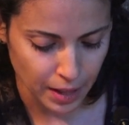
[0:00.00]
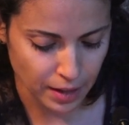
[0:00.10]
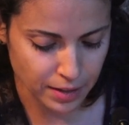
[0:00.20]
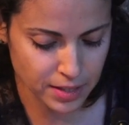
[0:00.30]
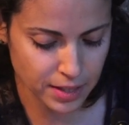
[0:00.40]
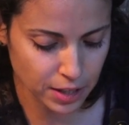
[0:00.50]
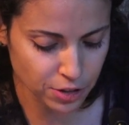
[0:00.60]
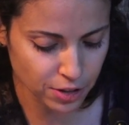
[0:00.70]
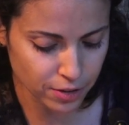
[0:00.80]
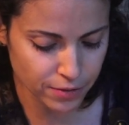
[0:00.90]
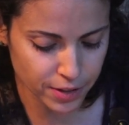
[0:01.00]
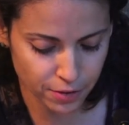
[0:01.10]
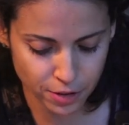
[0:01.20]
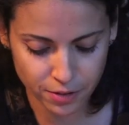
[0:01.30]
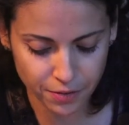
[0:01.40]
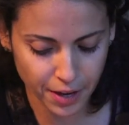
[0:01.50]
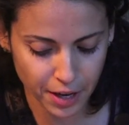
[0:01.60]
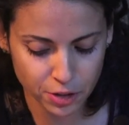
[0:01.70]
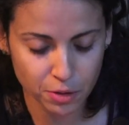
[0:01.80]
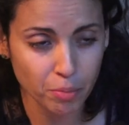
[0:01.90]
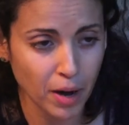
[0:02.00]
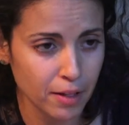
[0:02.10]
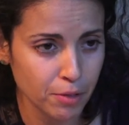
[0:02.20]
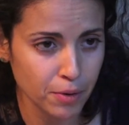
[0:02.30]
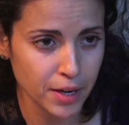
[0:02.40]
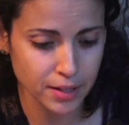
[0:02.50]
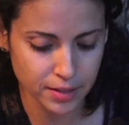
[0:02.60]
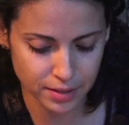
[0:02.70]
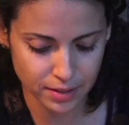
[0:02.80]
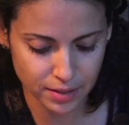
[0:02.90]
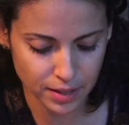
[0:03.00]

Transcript: the discussion of diversification pathways